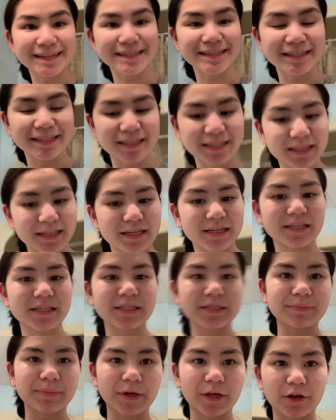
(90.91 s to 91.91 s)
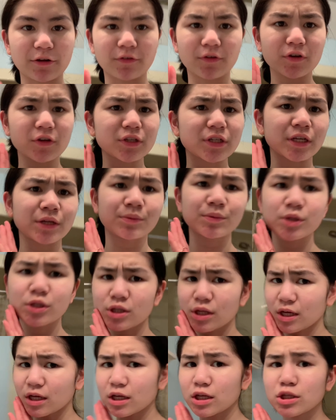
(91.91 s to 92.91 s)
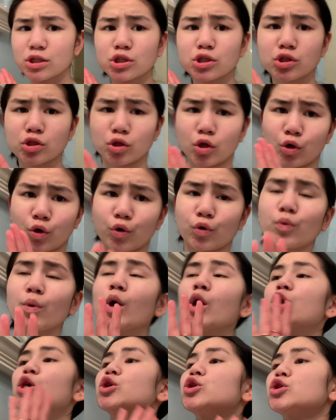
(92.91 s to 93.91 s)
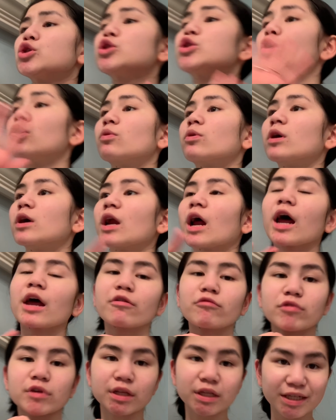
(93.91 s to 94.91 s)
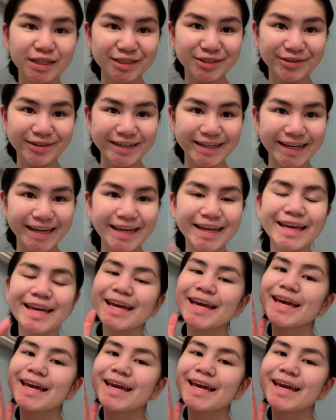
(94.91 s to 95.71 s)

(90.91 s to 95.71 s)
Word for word: Into the Spider-Verse and it was like so, so good. I really enjoyed it.